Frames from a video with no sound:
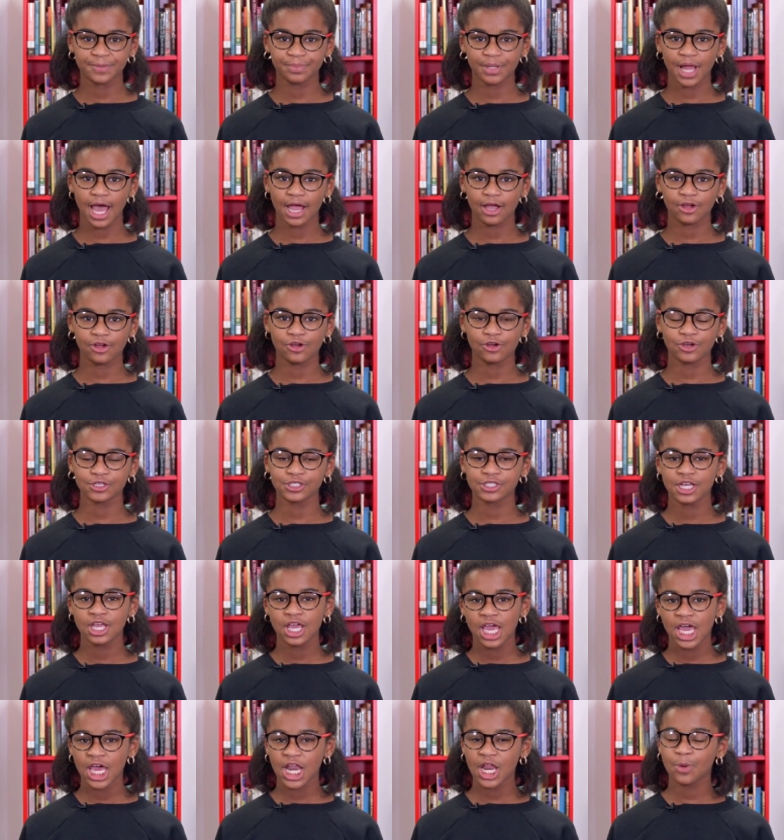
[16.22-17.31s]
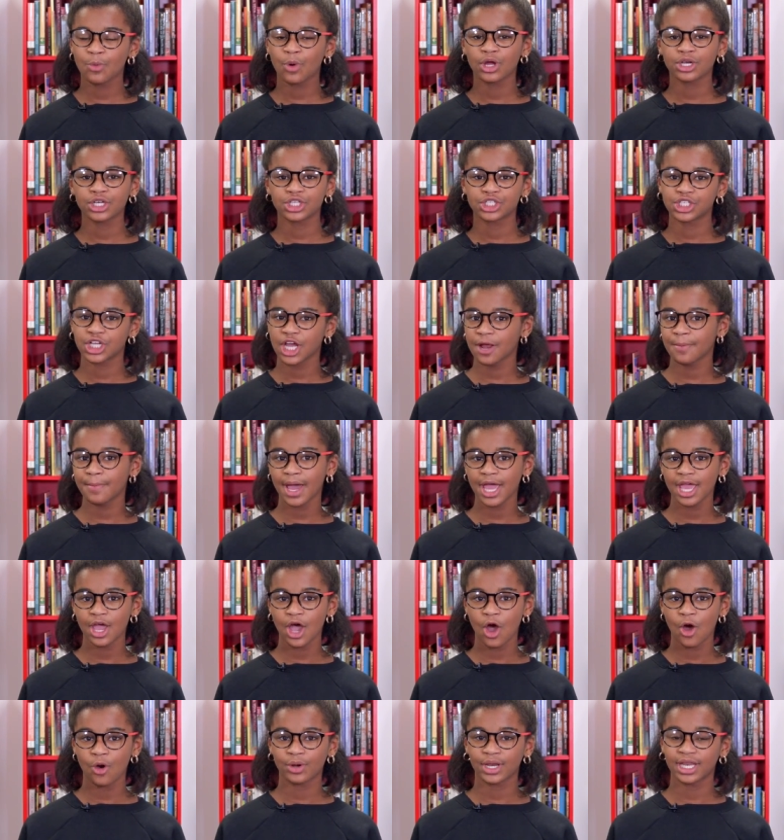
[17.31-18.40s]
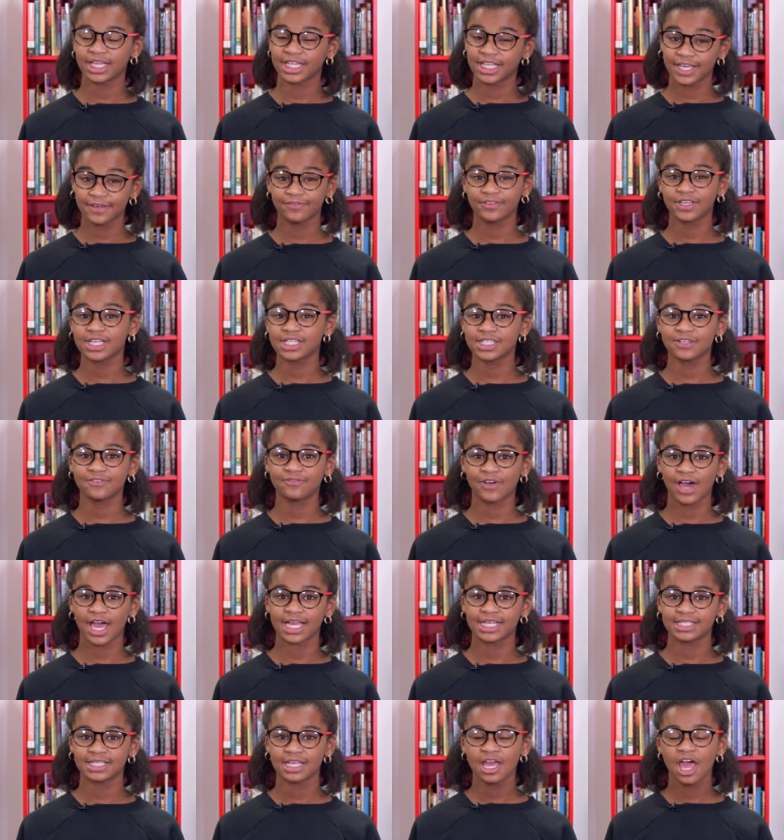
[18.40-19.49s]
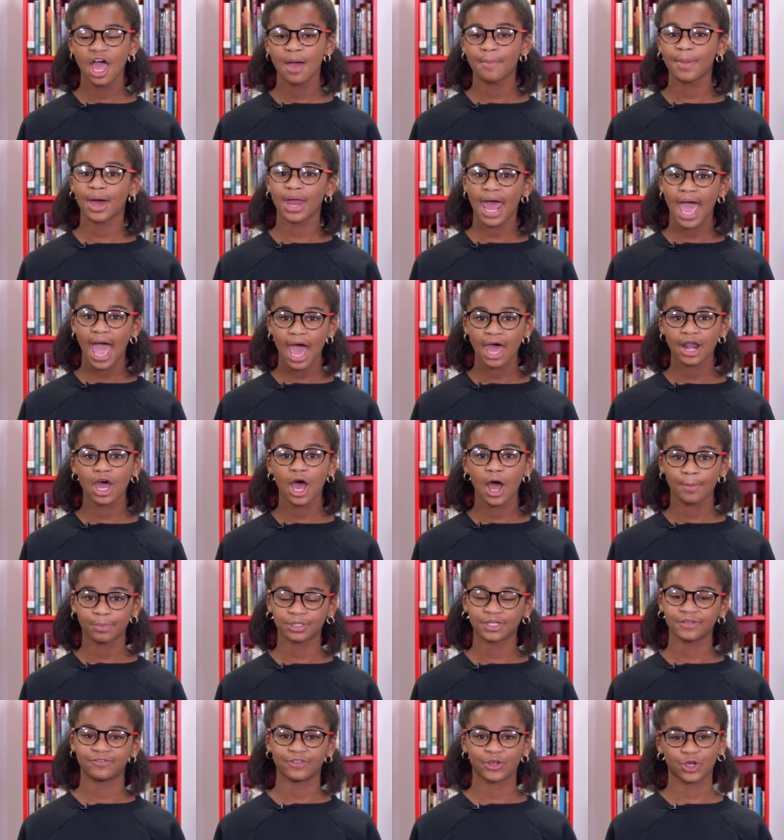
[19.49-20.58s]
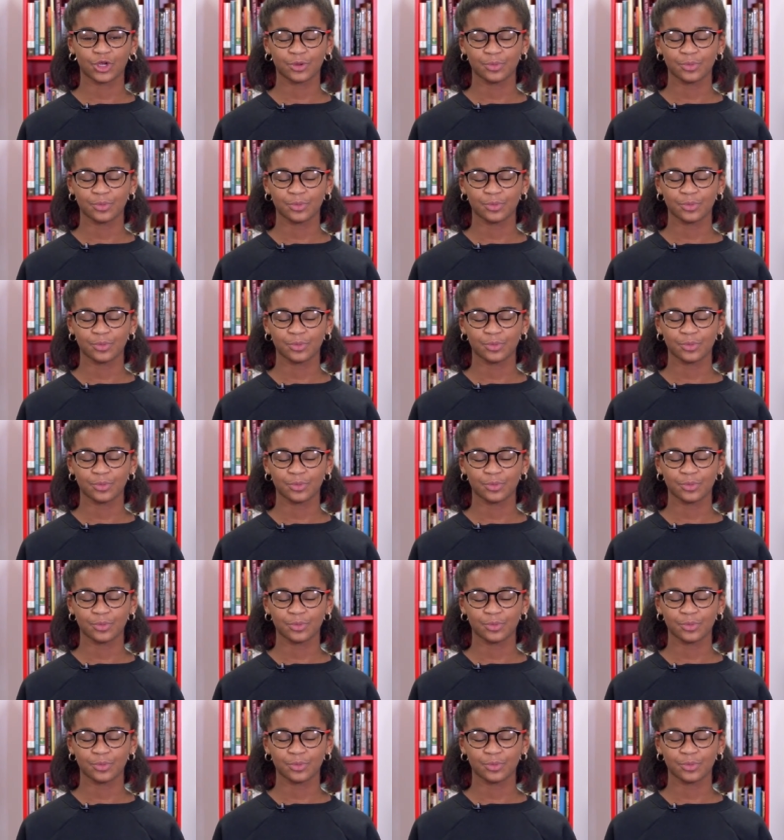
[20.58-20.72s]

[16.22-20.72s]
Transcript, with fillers: of black girls, and I wanted to share my own and give kids advice about how to uplift their